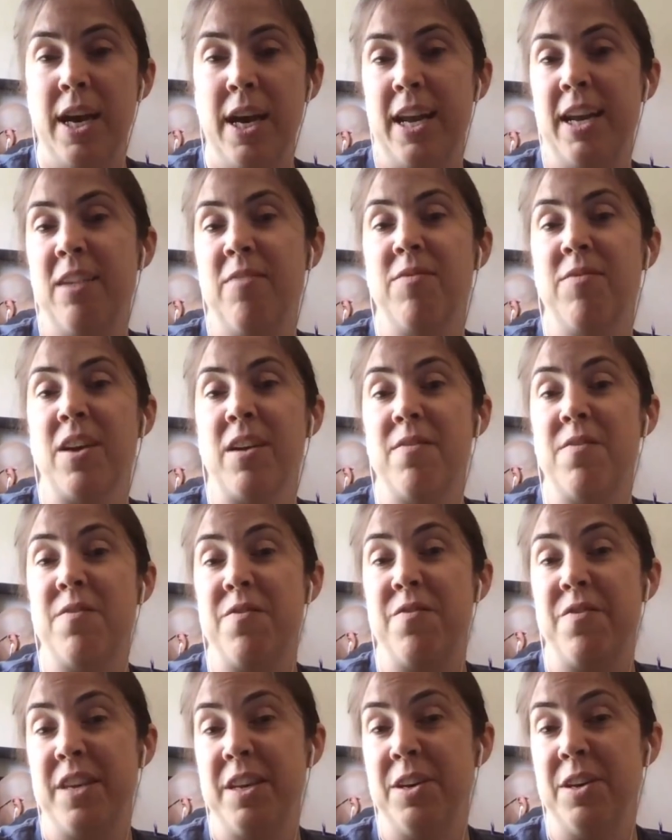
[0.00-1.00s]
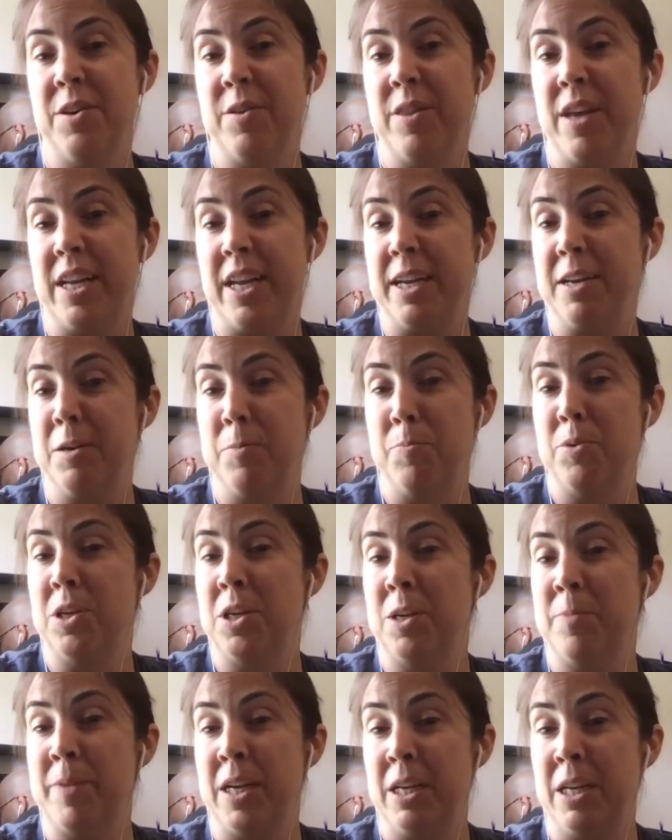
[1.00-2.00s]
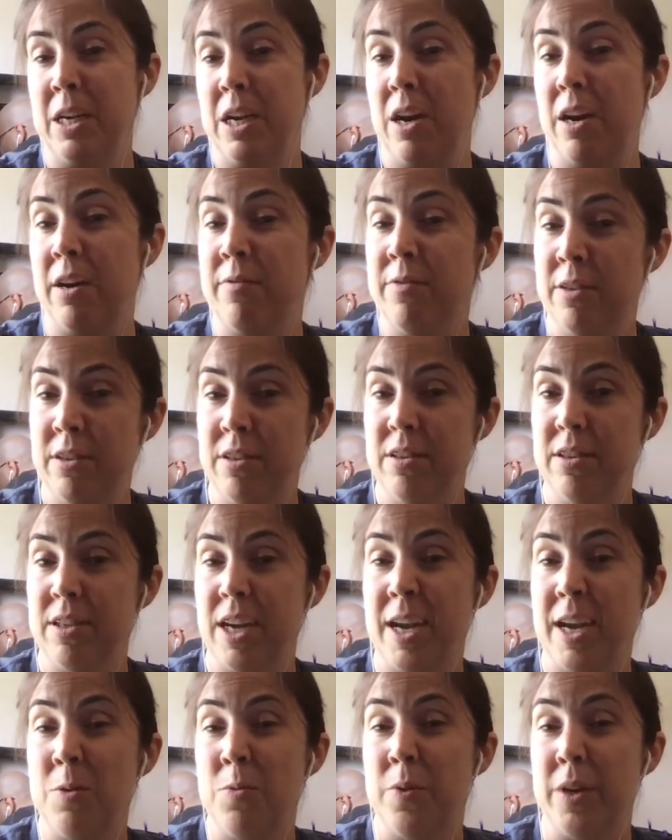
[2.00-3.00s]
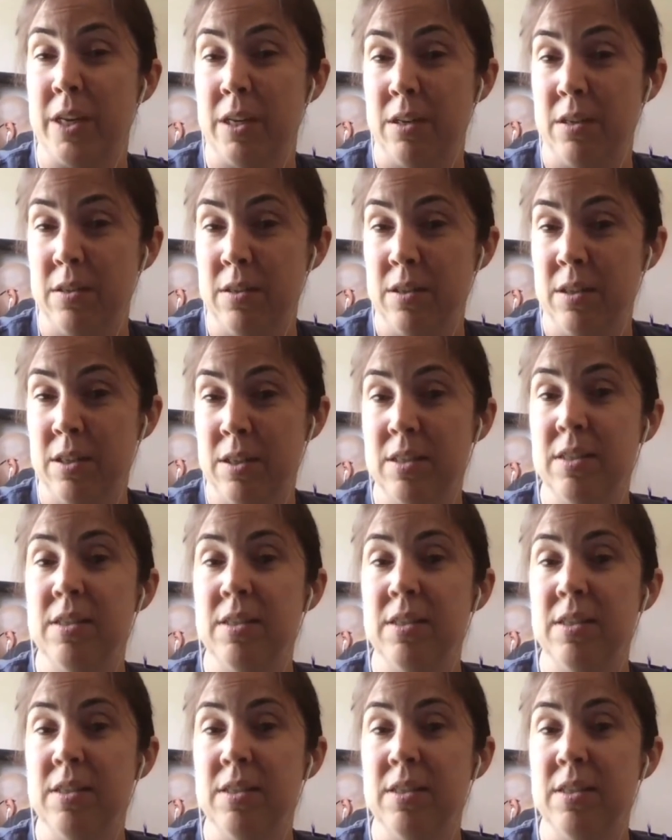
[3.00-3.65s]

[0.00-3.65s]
And if I feel that I could put them on a cover, I will.